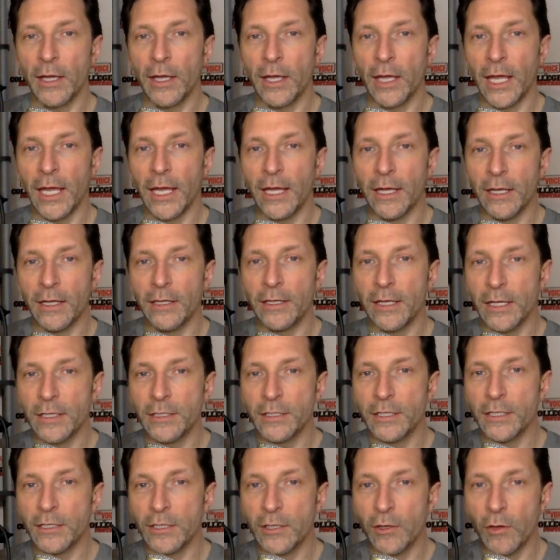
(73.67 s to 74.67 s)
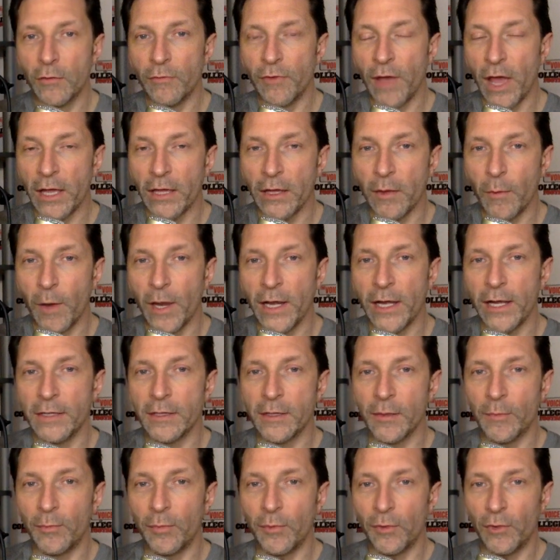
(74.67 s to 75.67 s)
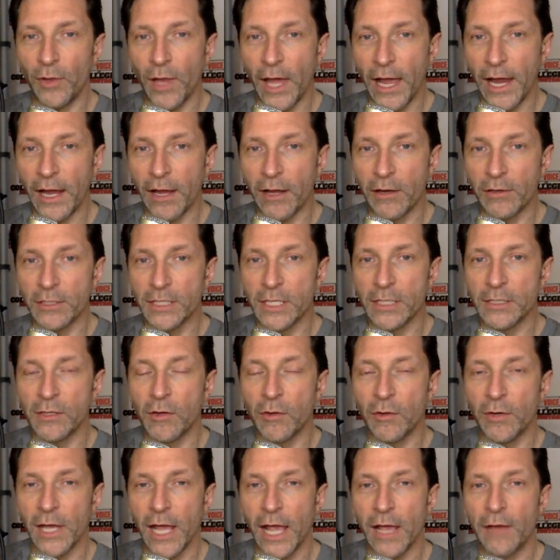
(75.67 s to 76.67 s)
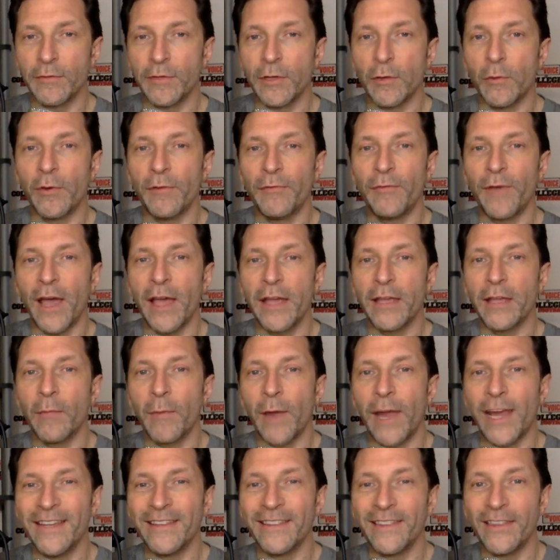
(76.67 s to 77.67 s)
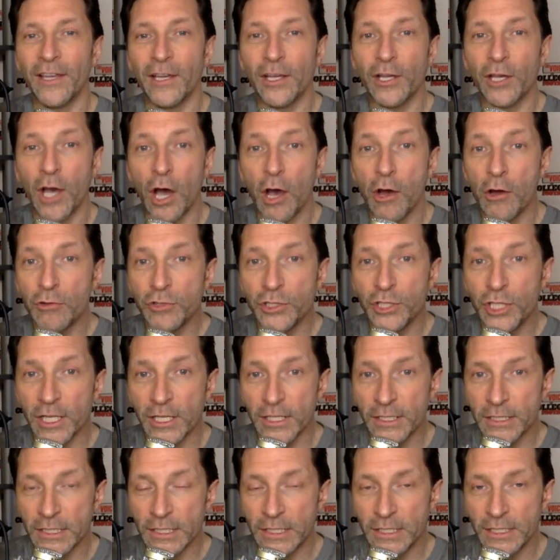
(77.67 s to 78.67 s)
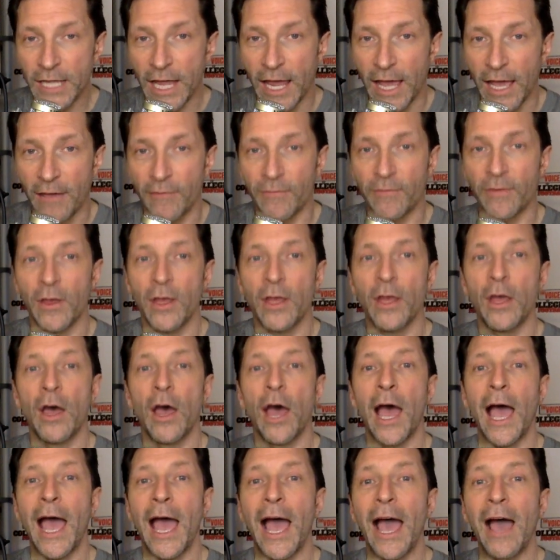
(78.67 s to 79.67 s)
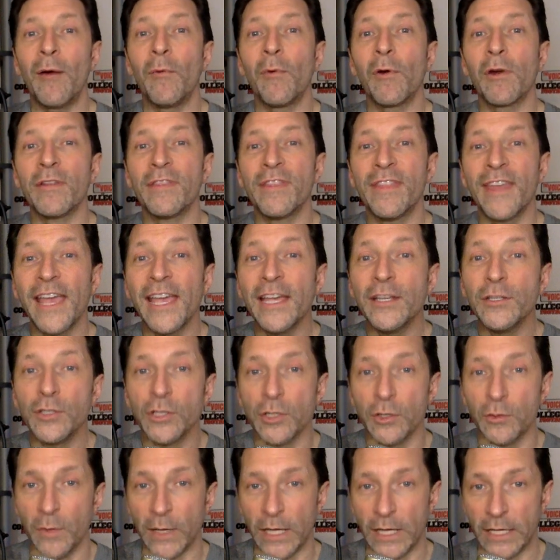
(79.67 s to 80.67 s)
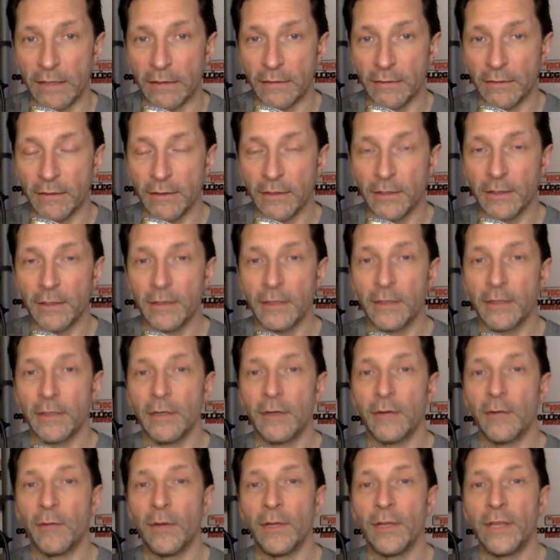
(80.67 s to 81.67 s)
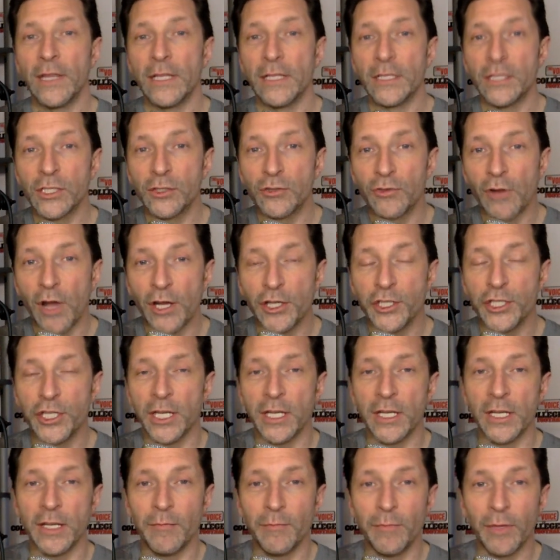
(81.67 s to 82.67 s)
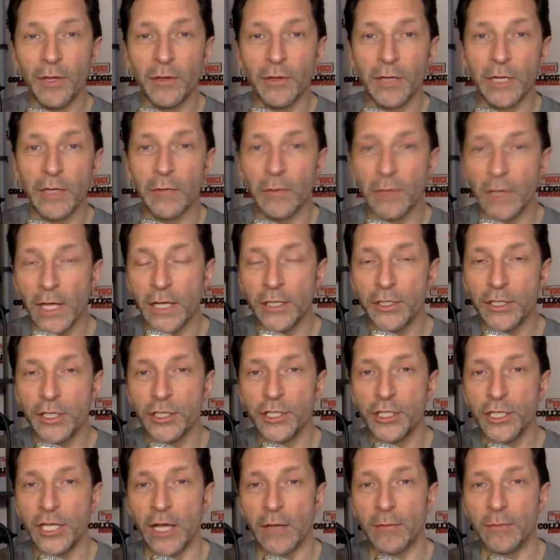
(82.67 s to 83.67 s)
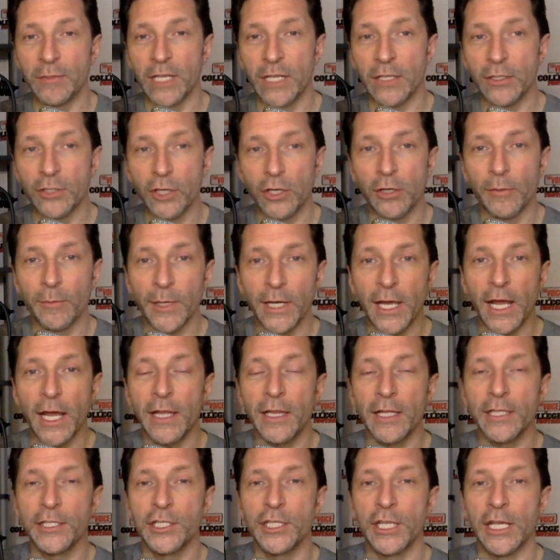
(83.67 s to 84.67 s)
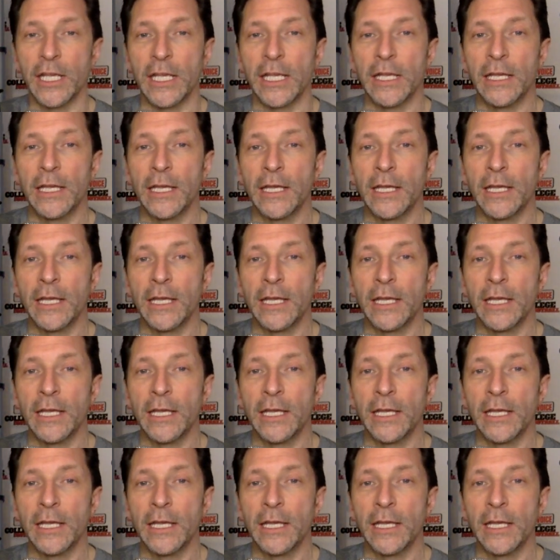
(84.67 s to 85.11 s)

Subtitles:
in addition to evaluating the players, is going to have to evaluate the coaching staff. How are they doing with instruction and building relationships and terminology